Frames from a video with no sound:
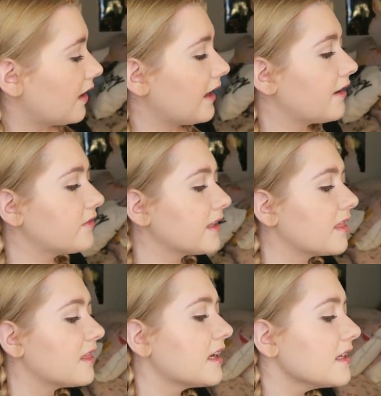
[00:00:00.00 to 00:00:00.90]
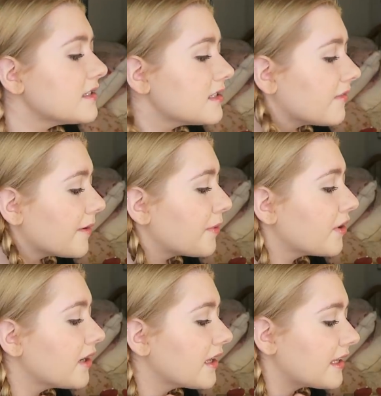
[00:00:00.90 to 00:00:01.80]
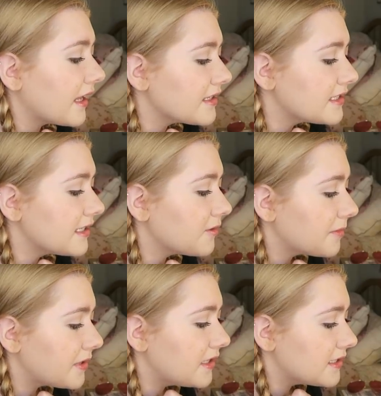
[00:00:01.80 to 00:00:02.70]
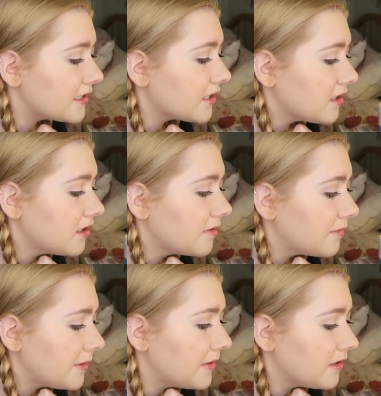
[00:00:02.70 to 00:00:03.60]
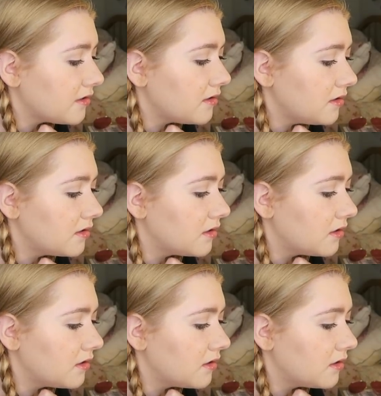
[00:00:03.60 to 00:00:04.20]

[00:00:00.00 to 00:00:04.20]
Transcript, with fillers: I have like this. If I put it against it, will it be easier? Maybe a little?